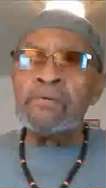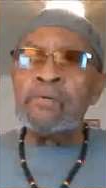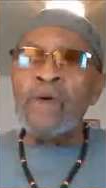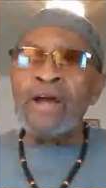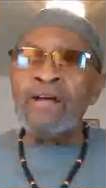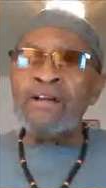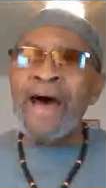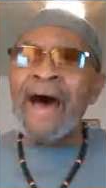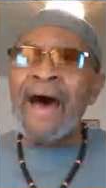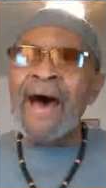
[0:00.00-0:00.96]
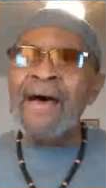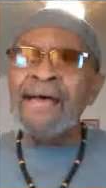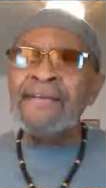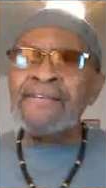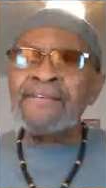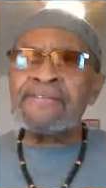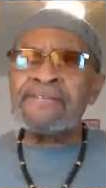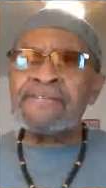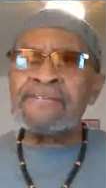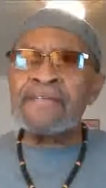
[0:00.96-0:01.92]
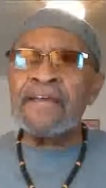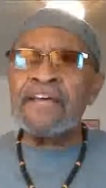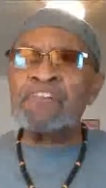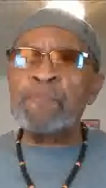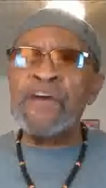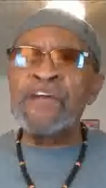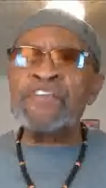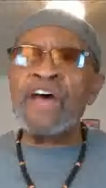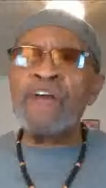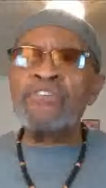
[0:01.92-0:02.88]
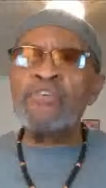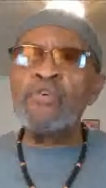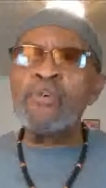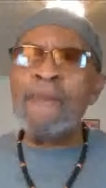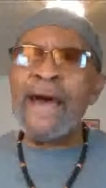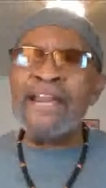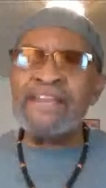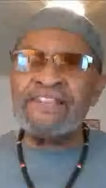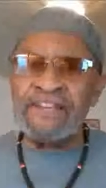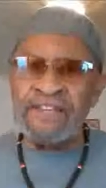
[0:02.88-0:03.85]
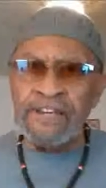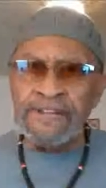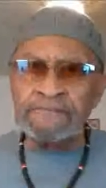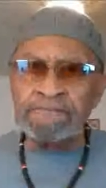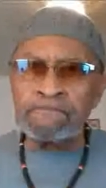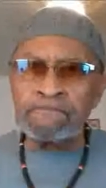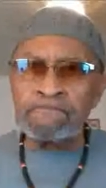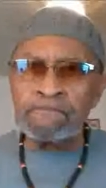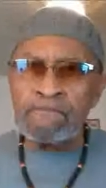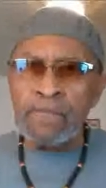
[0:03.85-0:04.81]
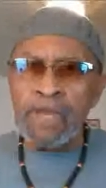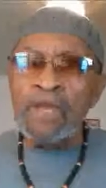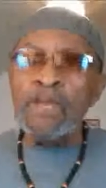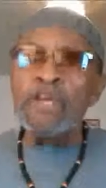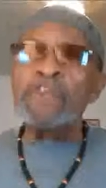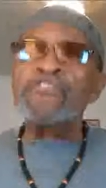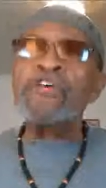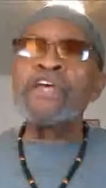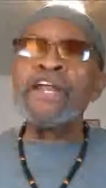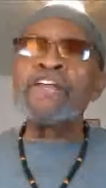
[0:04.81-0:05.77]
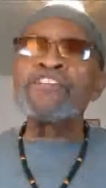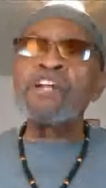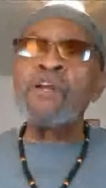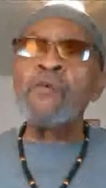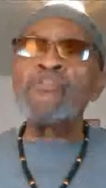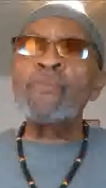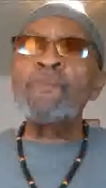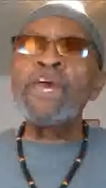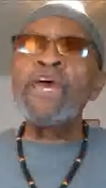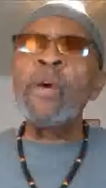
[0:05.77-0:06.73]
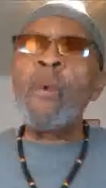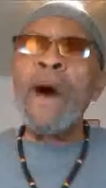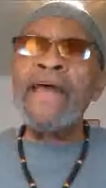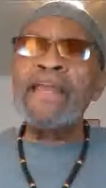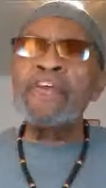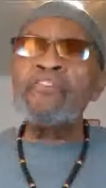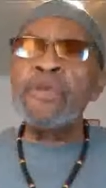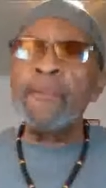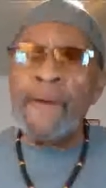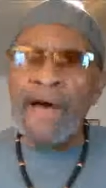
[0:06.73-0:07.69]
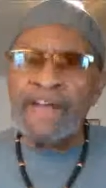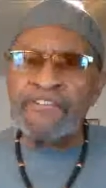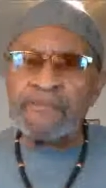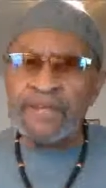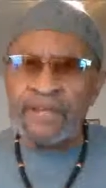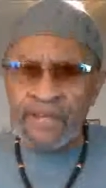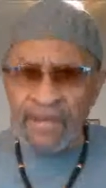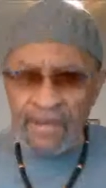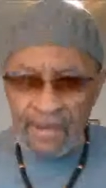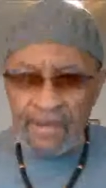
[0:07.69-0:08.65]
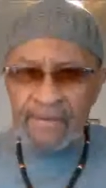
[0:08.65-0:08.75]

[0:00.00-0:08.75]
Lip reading: recognize and experience our true humanity is to get as close to being white as we possibly can.